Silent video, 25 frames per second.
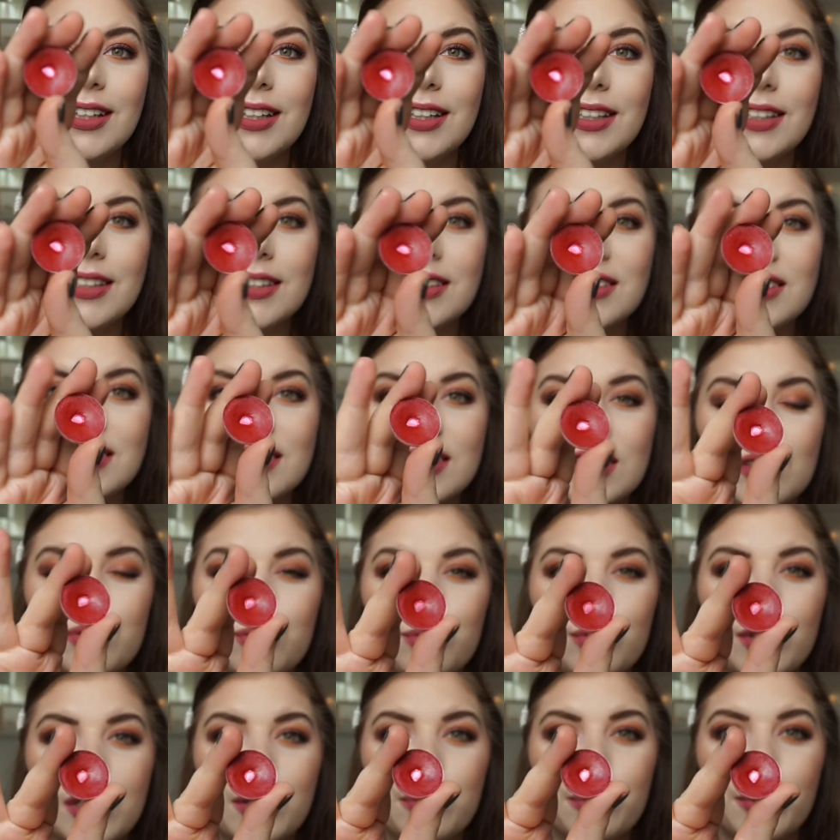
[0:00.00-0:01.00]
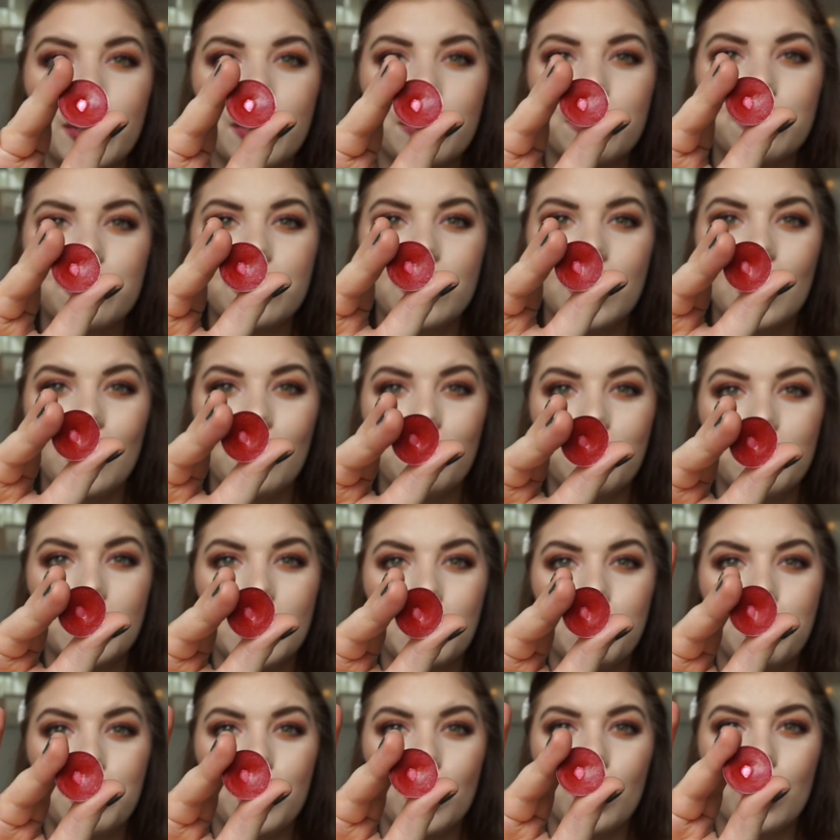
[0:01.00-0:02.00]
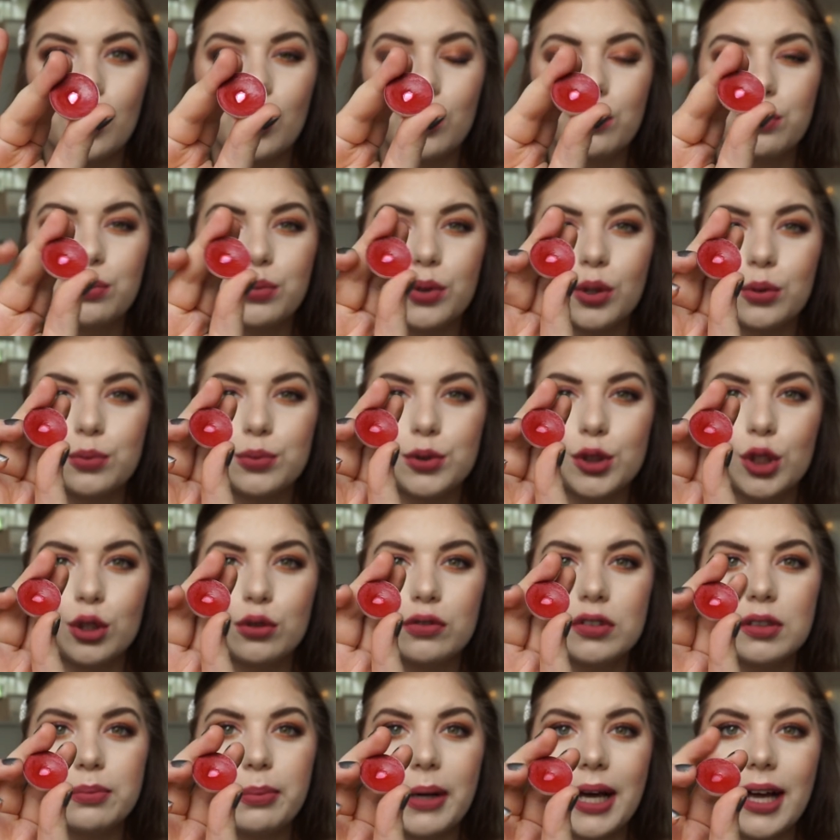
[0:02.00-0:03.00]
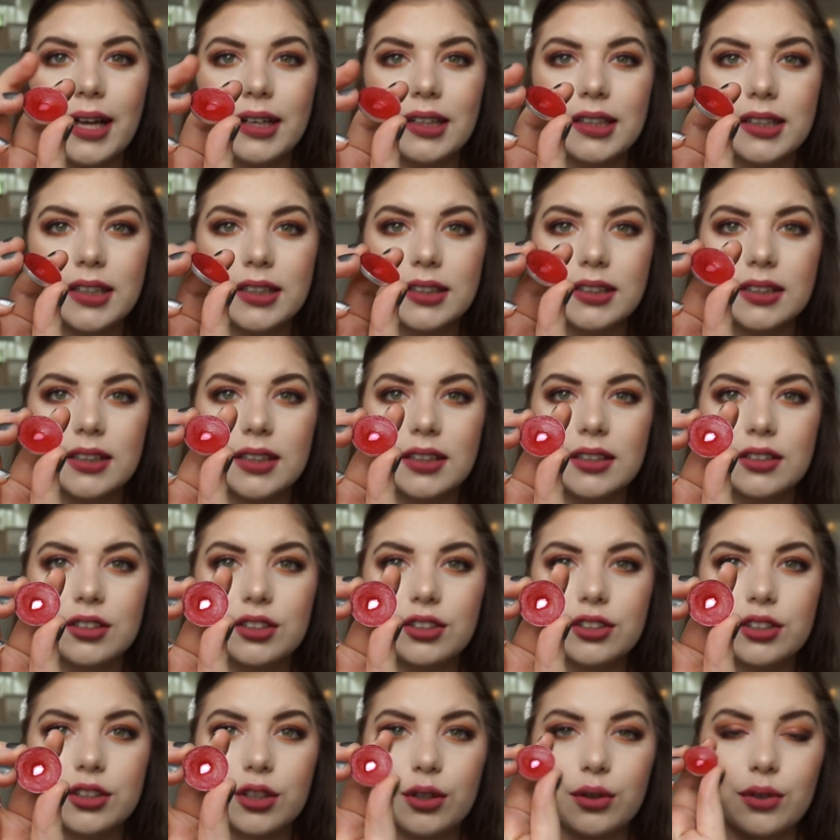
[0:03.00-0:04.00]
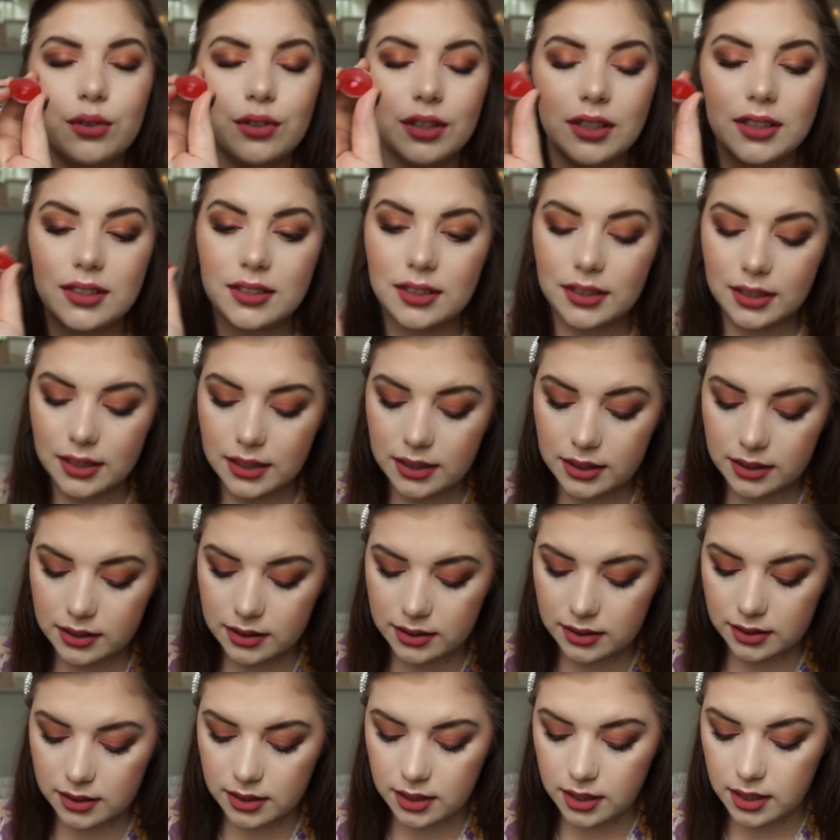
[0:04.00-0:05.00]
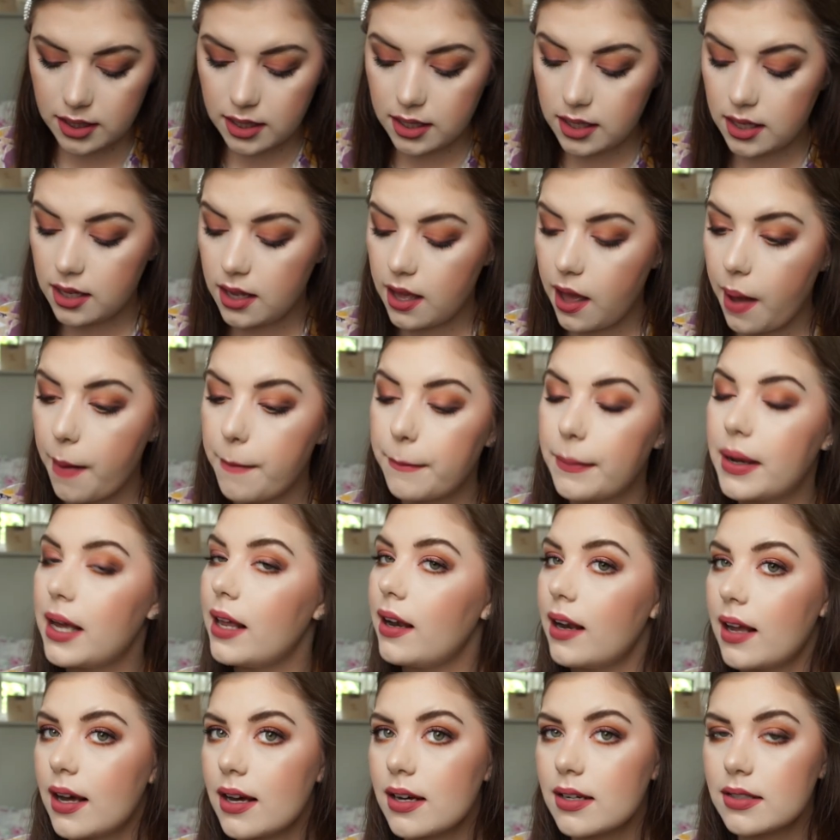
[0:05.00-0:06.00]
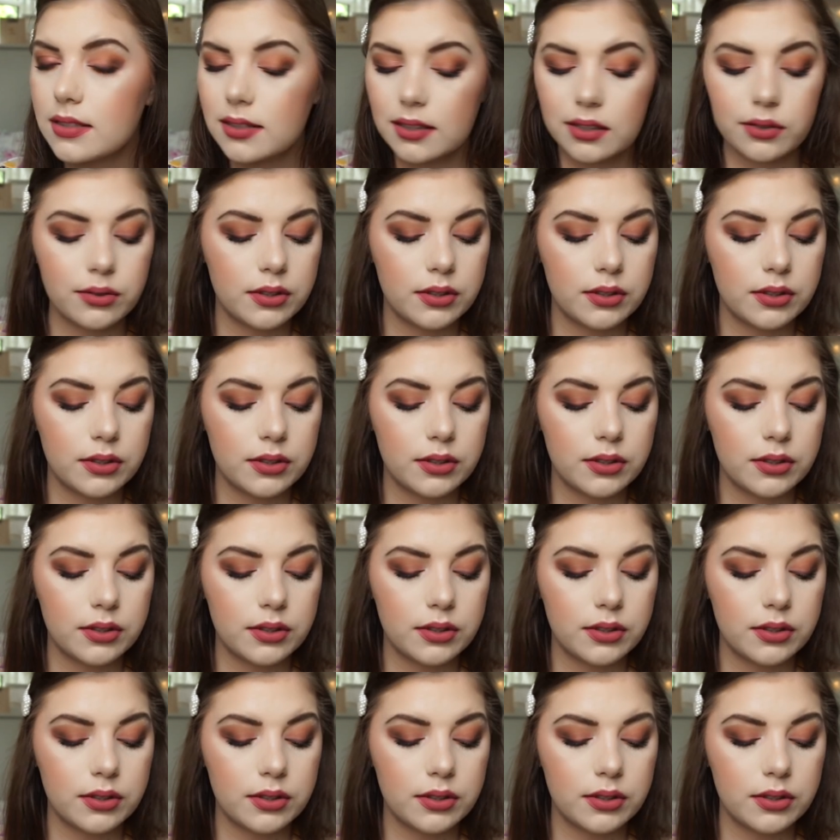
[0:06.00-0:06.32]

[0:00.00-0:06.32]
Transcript: It is this red one from the Balm Balm Jovi palette. So this is my last